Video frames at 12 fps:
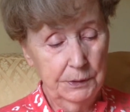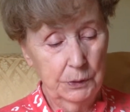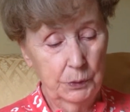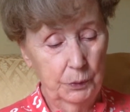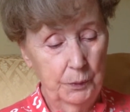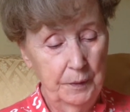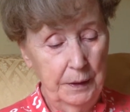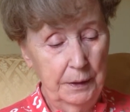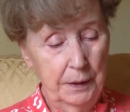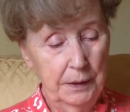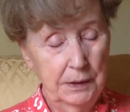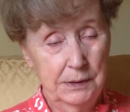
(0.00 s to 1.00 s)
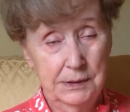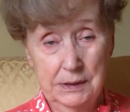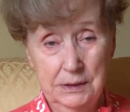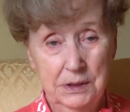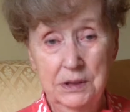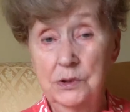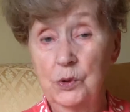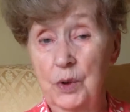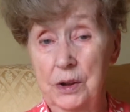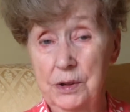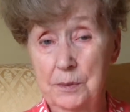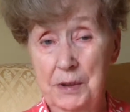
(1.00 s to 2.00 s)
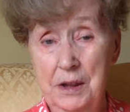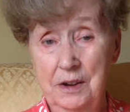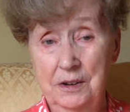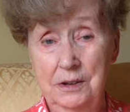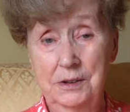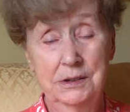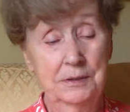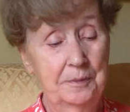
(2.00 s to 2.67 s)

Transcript: so he sent his resume out.